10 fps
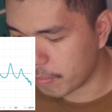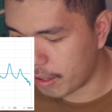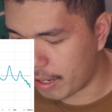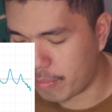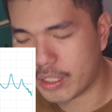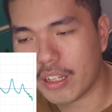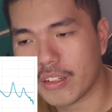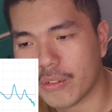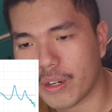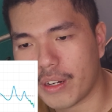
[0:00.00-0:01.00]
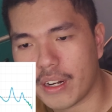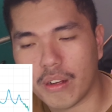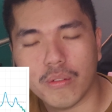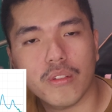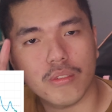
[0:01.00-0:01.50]
I'm telling you right
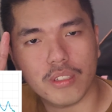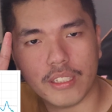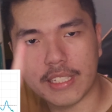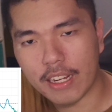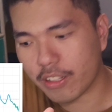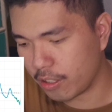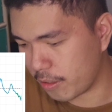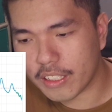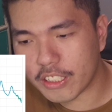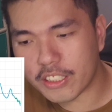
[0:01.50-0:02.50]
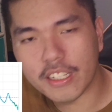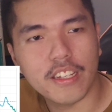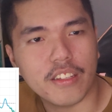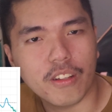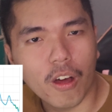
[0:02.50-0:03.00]
now. Second, you see
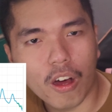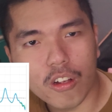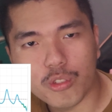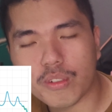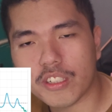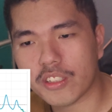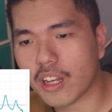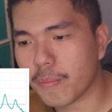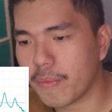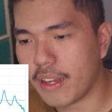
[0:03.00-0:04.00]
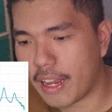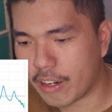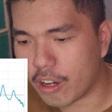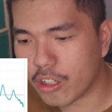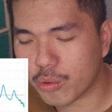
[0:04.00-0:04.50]
it, all switches up and
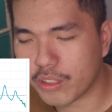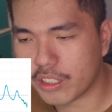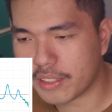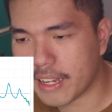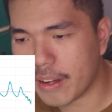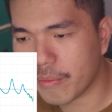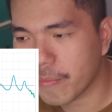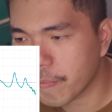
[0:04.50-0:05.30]
all switches down,